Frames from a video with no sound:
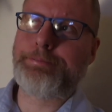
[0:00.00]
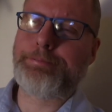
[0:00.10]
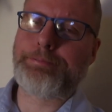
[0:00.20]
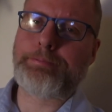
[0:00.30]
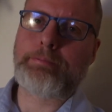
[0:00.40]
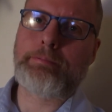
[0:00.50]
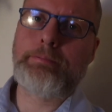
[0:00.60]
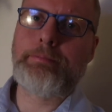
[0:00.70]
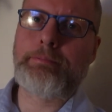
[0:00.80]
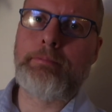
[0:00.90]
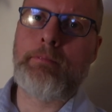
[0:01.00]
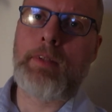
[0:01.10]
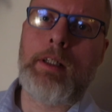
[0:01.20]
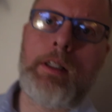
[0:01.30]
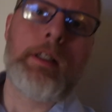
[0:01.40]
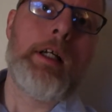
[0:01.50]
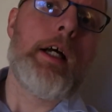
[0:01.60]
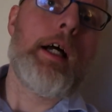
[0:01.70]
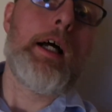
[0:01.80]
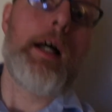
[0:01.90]
And I just got my own
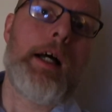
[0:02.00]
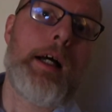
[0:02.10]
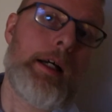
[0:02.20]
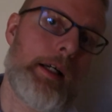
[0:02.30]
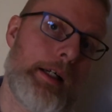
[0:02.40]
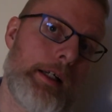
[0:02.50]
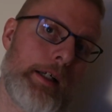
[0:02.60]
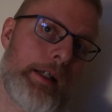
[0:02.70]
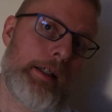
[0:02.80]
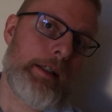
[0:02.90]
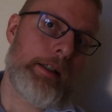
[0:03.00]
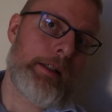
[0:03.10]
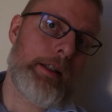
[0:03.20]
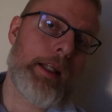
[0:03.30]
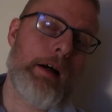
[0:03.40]
gift because I knew you were doing that.